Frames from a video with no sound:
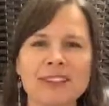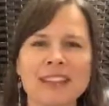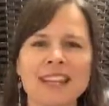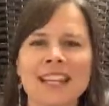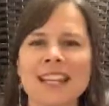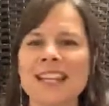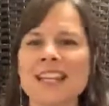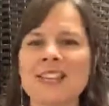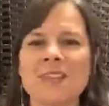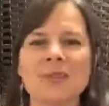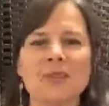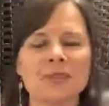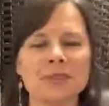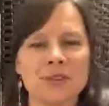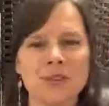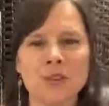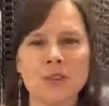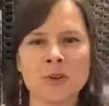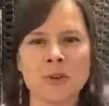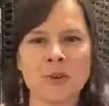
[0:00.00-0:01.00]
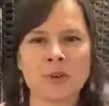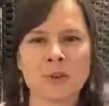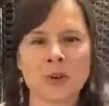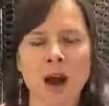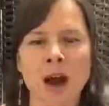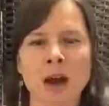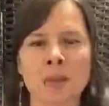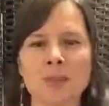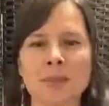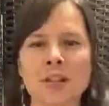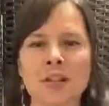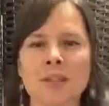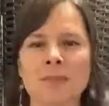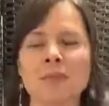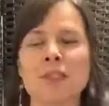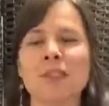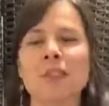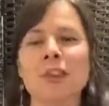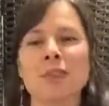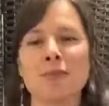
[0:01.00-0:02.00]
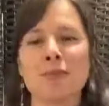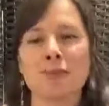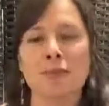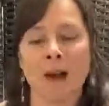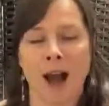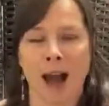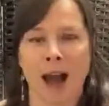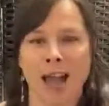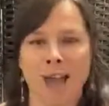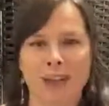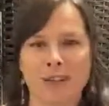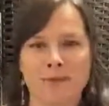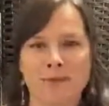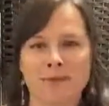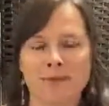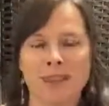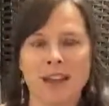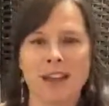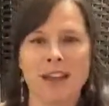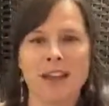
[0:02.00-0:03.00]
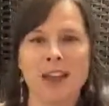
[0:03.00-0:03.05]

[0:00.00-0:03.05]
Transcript: in case you're new, if you hopped on, I'm sharing 5